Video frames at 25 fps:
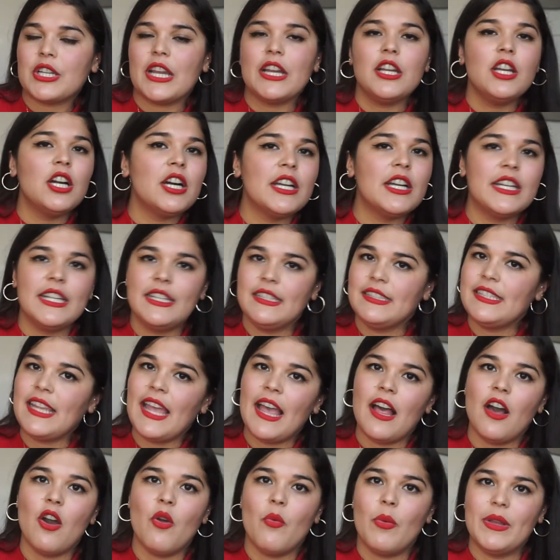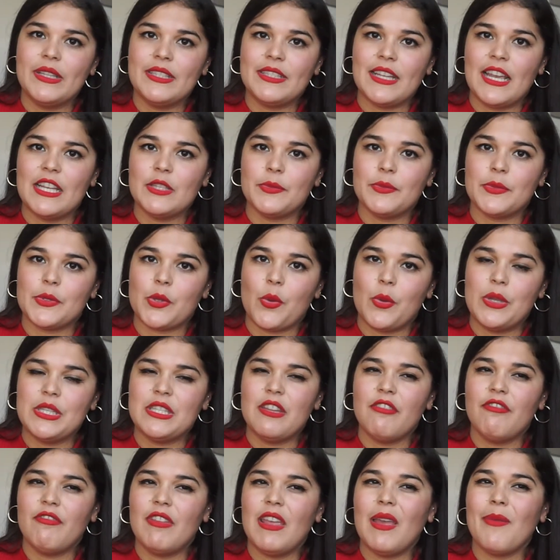I couldn't tell what size was going
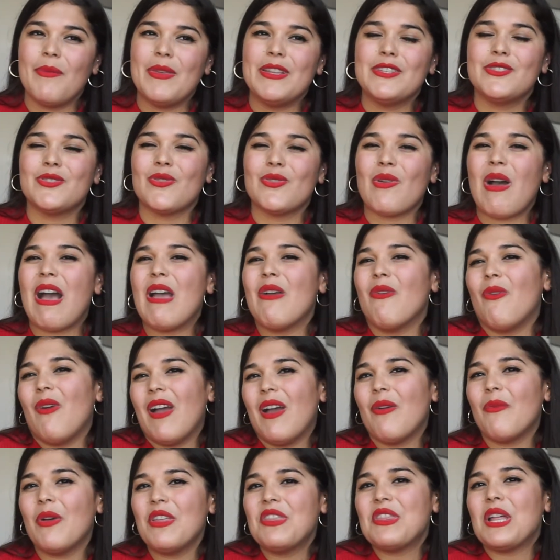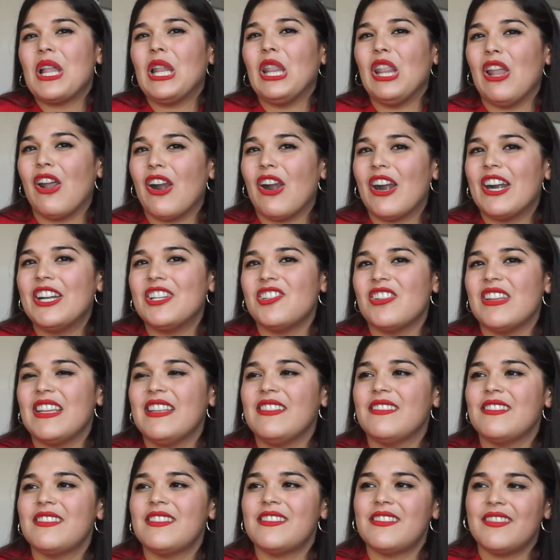to fit me, so I went with a large
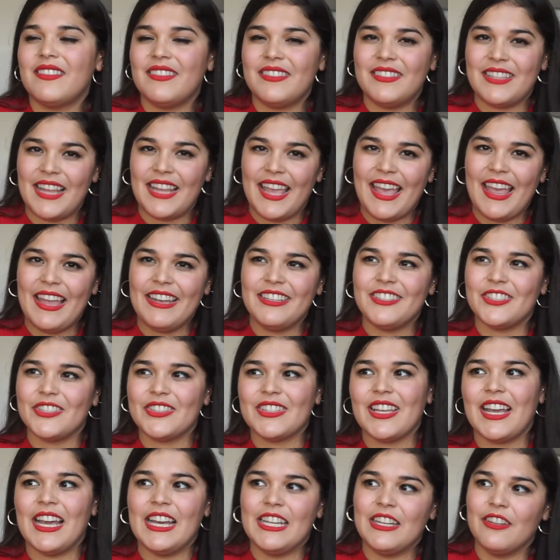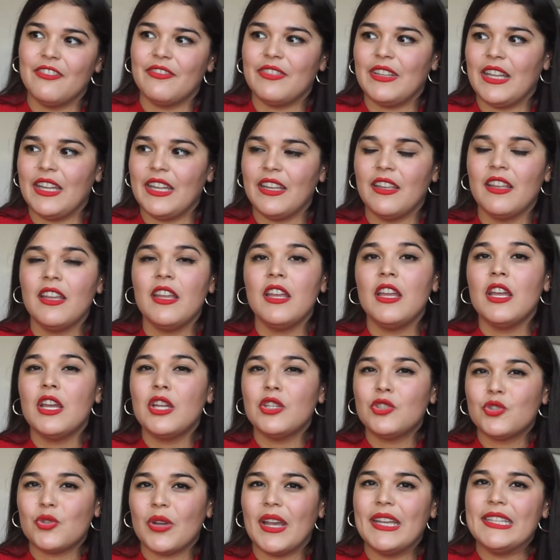instead, just kind of like
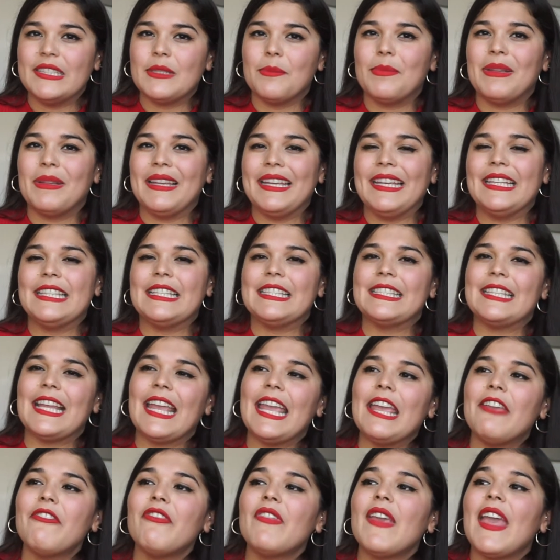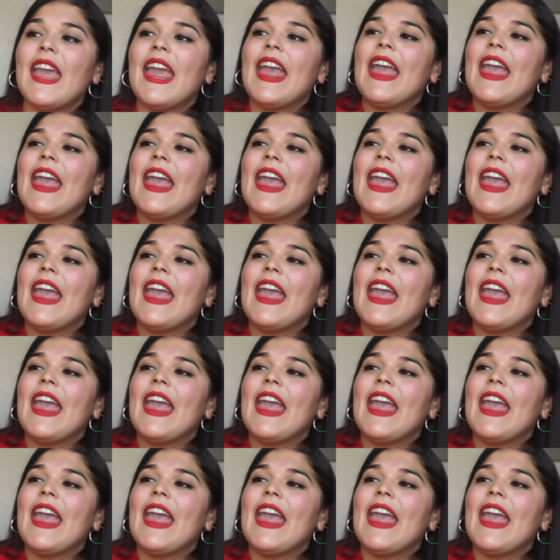trying to play it safe.